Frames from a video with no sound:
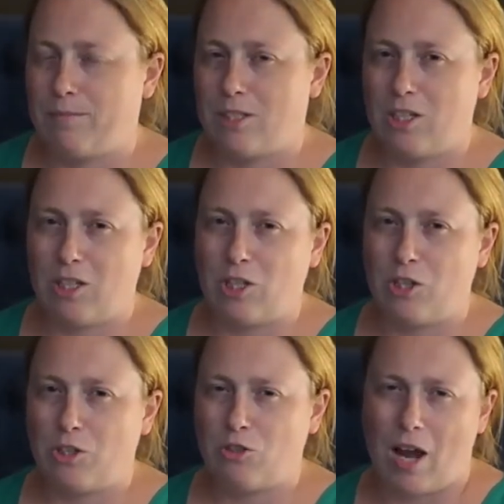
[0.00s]
to
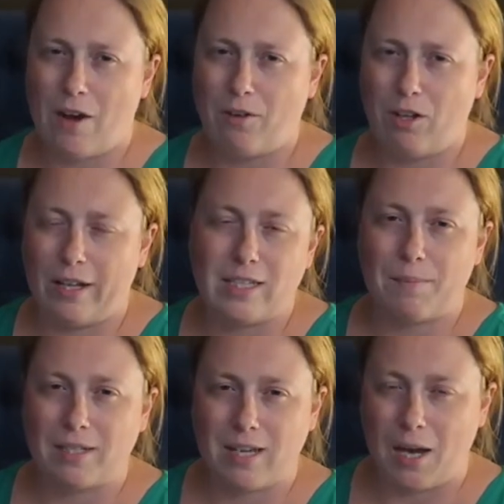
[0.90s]
travel and
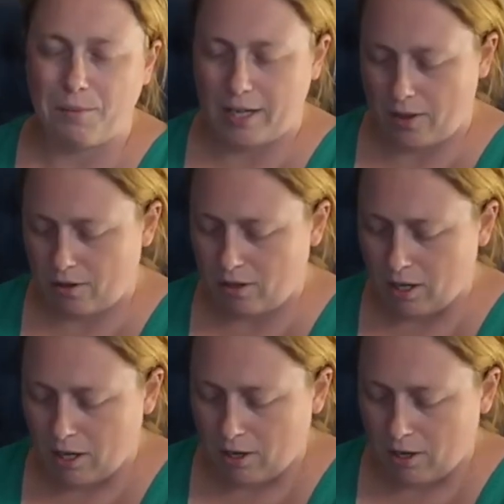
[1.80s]
spend time together.